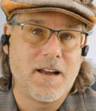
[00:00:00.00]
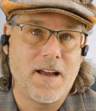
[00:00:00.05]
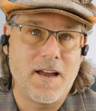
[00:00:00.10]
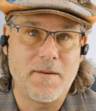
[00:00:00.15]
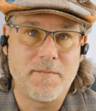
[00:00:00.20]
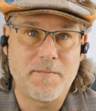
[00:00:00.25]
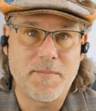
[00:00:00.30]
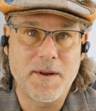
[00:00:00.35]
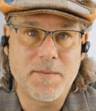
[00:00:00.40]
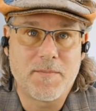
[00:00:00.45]

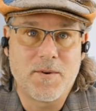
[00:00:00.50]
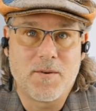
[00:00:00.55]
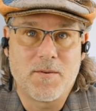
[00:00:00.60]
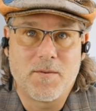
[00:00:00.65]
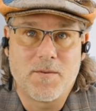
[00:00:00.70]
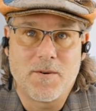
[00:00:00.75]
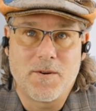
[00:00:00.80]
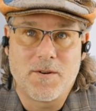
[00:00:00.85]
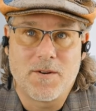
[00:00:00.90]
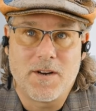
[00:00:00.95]
and
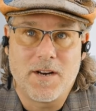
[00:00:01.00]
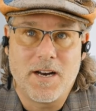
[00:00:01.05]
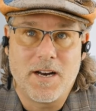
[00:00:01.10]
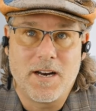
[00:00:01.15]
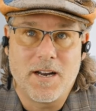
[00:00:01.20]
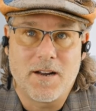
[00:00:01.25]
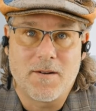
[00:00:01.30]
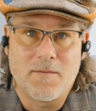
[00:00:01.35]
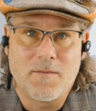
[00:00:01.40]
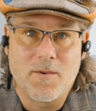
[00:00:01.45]
people were
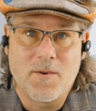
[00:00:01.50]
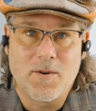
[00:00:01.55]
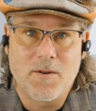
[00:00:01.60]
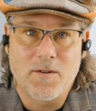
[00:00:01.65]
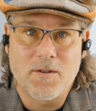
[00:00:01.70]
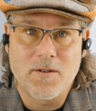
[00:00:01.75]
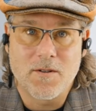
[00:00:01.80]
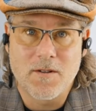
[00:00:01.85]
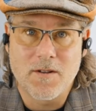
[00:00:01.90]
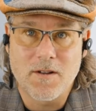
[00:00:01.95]
needing a
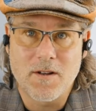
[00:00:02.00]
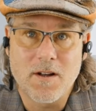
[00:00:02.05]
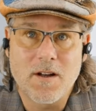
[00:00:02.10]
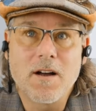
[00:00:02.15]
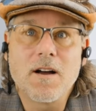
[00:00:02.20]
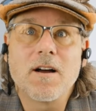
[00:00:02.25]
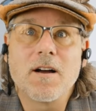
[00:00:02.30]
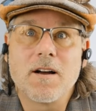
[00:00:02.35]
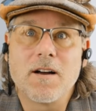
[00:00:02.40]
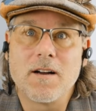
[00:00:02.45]
more
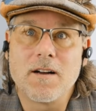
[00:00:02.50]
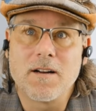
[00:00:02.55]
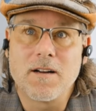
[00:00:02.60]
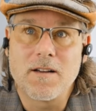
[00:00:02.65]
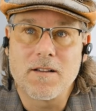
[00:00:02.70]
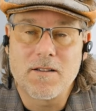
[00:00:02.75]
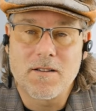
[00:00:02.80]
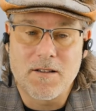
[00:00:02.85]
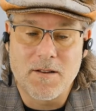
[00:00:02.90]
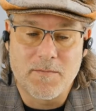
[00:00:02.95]
a, a,
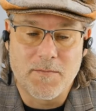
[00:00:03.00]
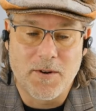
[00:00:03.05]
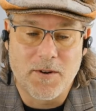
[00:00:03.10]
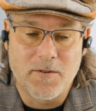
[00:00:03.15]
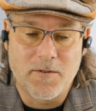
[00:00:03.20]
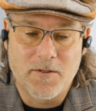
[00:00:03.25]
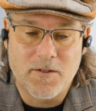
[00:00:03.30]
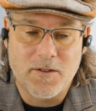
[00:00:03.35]
a, simpler